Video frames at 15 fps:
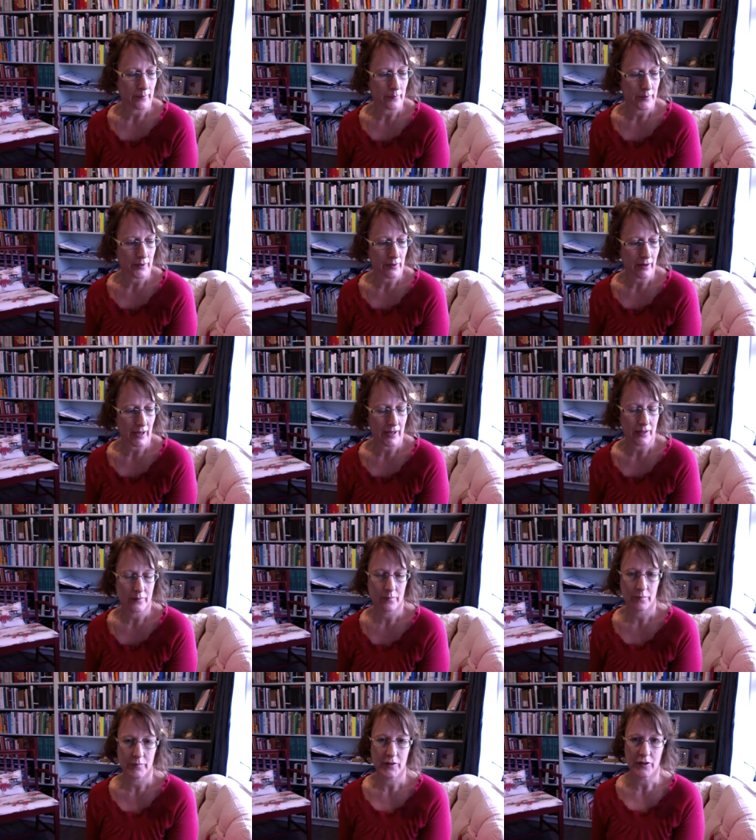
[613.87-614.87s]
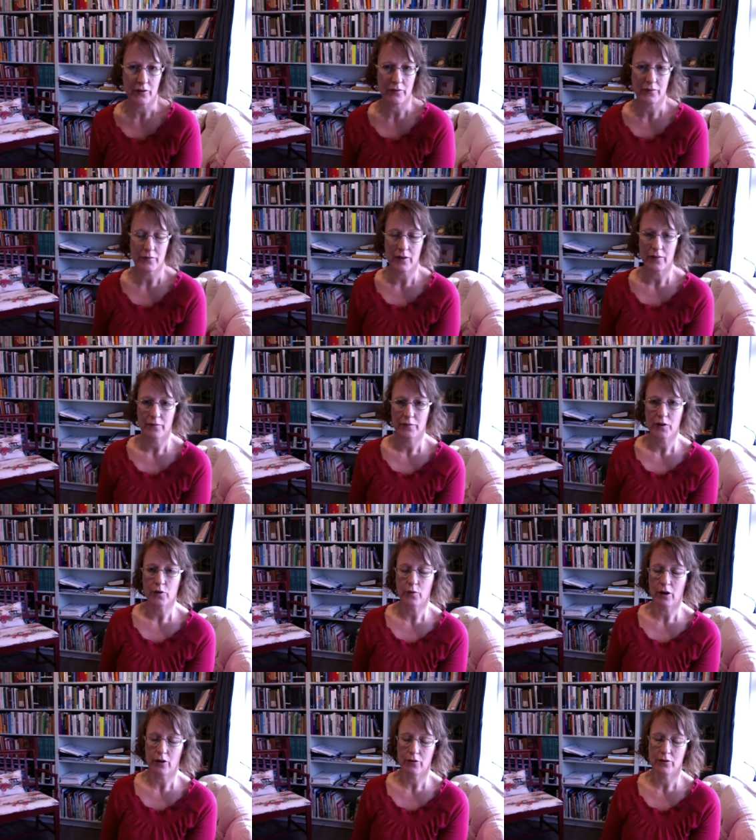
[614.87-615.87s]
there are, a
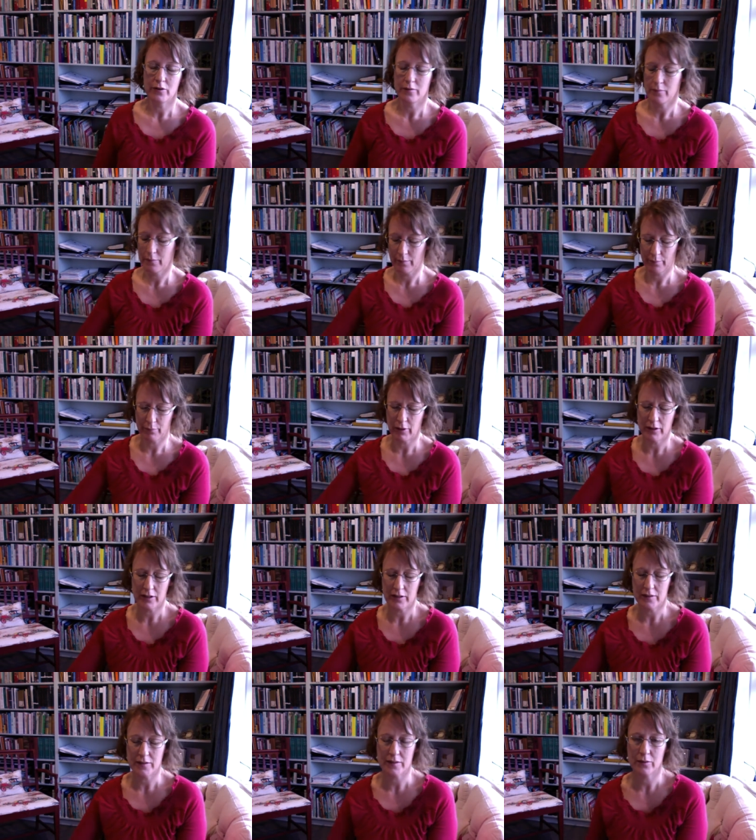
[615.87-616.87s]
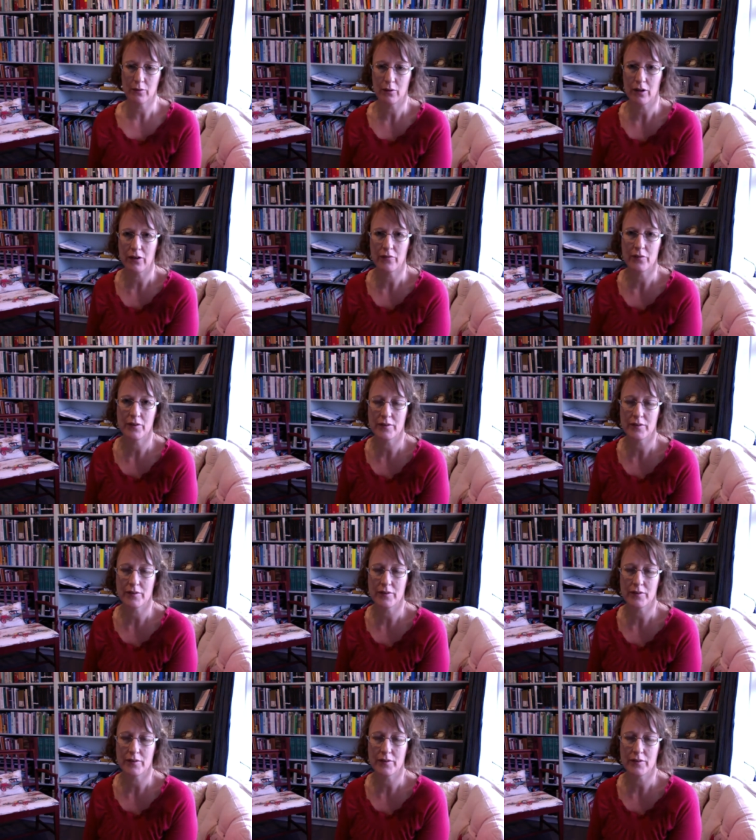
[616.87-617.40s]
few breeders all over,